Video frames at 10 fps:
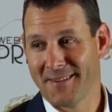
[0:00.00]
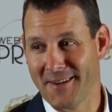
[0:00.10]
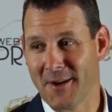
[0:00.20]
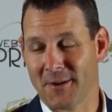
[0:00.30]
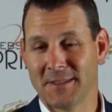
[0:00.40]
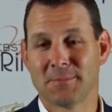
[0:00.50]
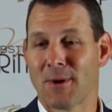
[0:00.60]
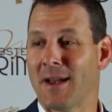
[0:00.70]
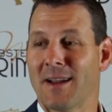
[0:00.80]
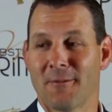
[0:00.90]
You know, he's
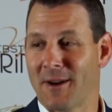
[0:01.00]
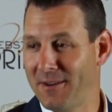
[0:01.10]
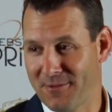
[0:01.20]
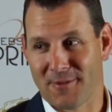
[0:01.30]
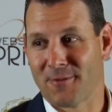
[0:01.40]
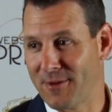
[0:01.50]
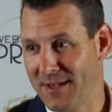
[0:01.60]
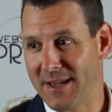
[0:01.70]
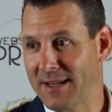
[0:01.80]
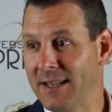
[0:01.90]
probably not ready for
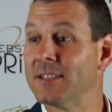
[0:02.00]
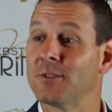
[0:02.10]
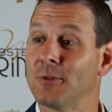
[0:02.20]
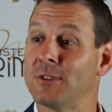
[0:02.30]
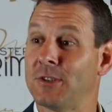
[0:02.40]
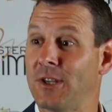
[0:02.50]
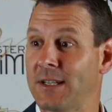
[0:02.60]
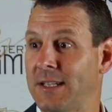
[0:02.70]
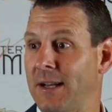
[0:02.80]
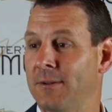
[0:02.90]
three yet, unless three's a
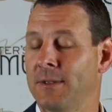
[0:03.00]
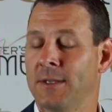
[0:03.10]
check down.